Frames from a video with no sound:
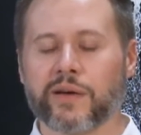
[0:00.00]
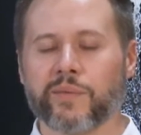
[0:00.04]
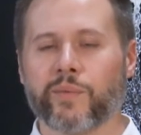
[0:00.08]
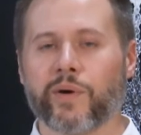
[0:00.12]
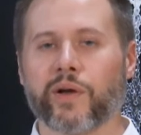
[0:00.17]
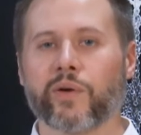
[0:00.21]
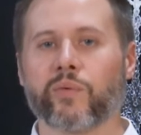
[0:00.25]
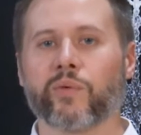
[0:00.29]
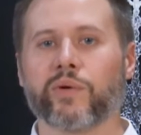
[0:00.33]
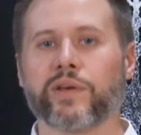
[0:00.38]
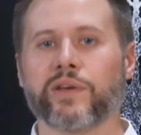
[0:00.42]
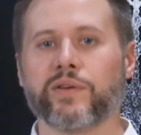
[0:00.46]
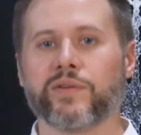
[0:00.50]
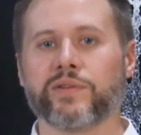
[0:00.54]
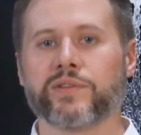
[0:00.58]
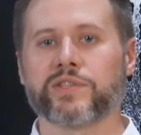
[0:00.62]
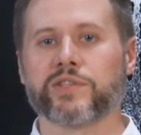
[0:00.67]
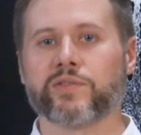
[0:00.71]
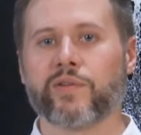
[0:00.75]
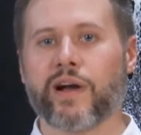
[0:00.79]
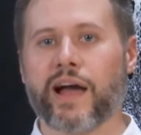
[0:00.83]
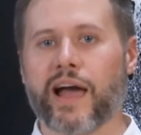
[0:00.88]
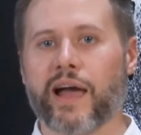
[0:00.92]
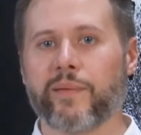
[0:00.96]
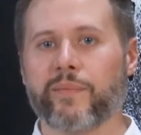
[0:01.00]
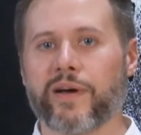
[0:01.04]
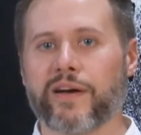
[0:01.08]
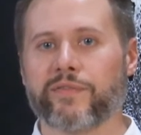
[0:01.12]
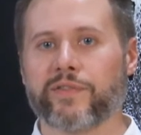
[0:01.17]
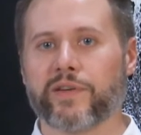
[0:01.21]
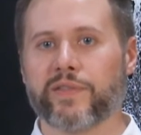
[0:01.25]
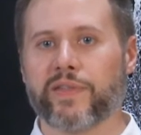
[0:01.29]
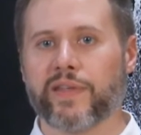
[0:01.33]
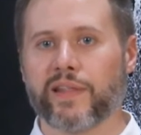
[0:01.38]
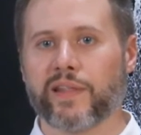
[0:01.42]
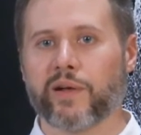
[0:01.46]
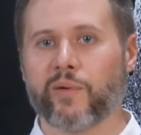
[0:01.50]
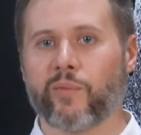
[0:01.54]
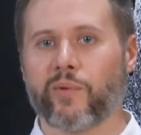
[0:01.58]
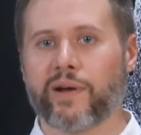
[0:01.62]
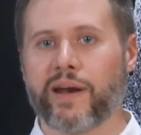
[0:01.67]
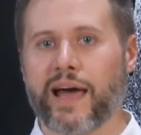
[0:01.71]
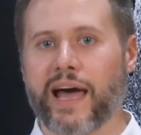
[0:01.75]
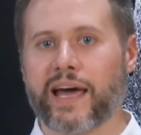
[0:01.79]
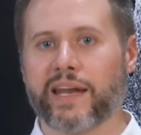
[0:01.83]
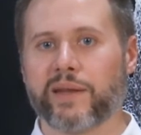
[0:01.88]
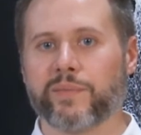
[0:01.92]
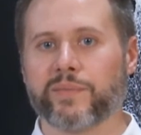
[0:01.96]
Like, well, can you describe everything that
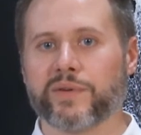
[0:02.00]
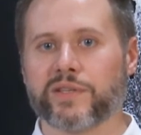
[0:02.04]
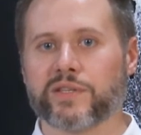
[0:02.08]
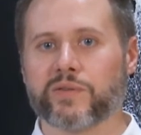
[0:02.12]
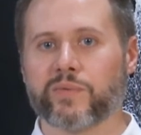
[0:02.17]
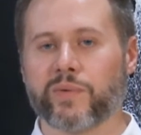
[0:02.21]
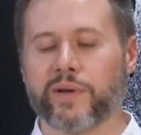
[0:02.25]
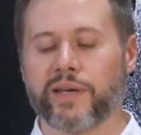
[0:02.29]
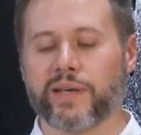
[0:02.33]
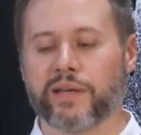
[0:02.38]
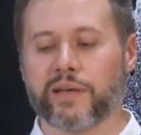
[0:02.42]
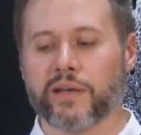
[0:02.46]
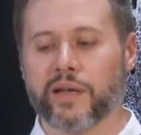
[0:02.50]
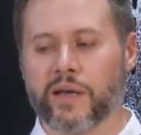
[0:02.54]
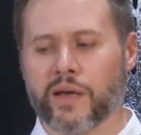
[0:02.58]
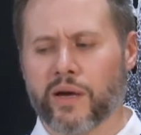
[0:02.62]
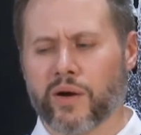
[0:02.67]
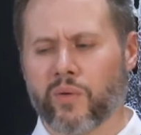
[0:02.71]
went on in between?